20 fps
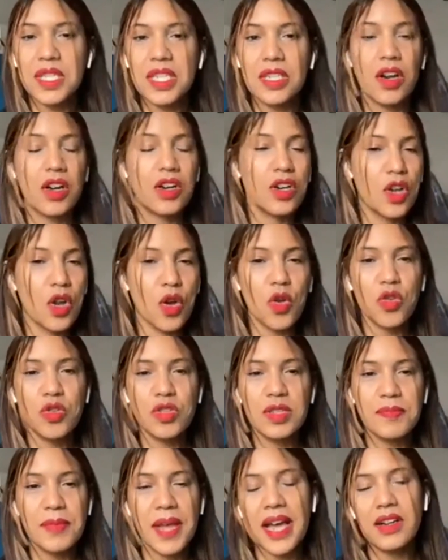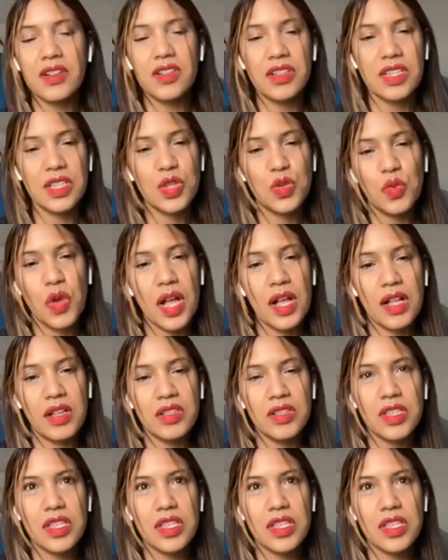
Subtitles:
and our goals matter as well.